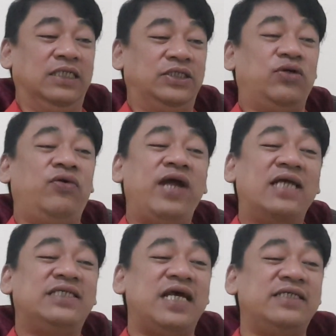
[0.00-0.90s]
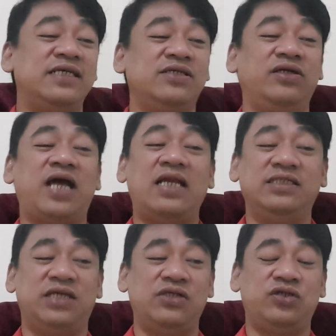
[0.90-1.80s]
So reassessing the
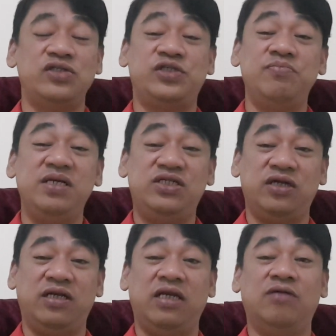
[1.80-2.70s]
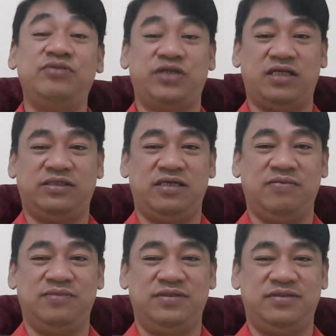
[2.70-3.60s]
organization's mission and
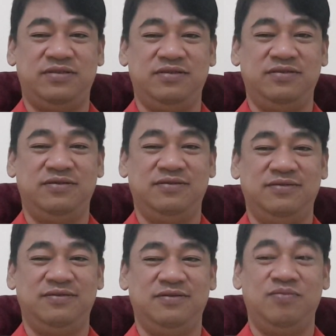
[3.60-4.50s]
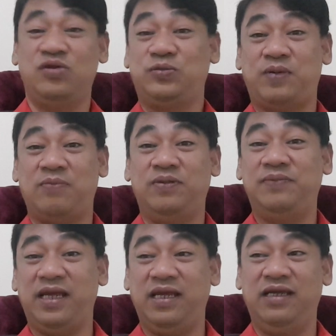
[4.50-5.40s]
objectives. Most
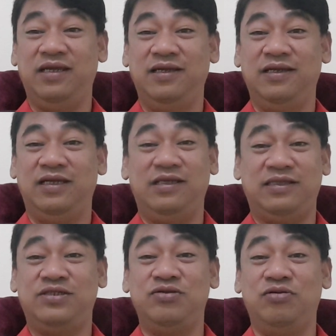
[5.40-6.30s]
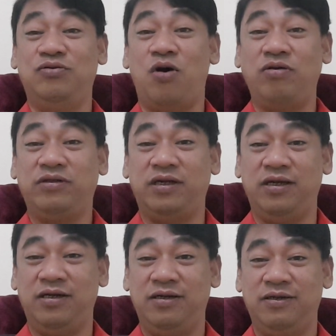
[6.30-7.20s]
probably, it is no
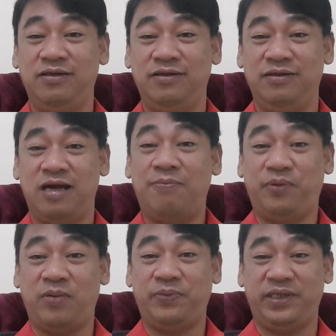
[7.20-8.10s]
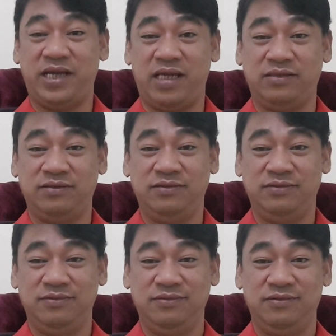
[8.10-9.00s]
longer appropriate.
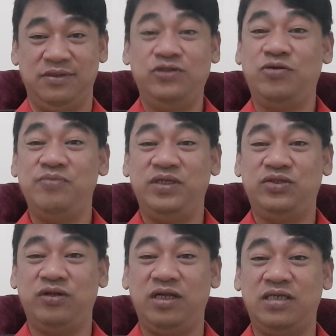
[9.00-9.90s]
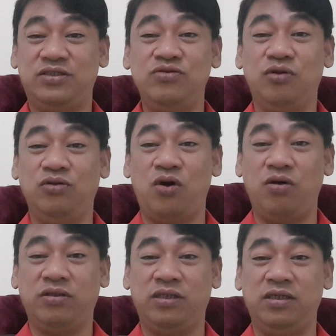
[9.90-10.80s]
Your mission is no
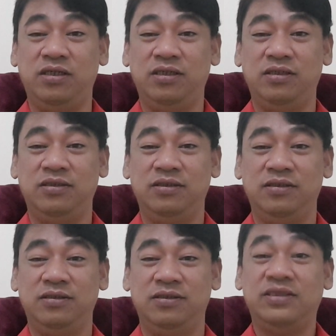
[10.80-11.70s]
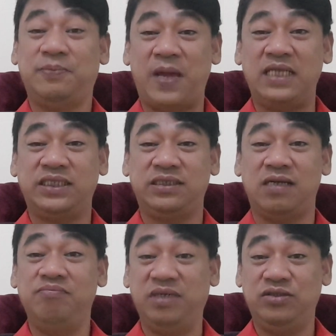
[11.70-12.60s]
longer the
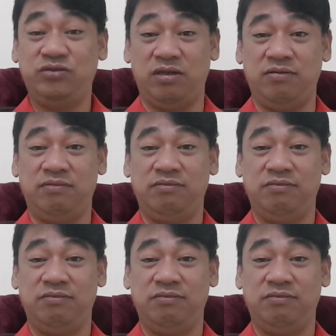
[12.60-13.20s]
best mission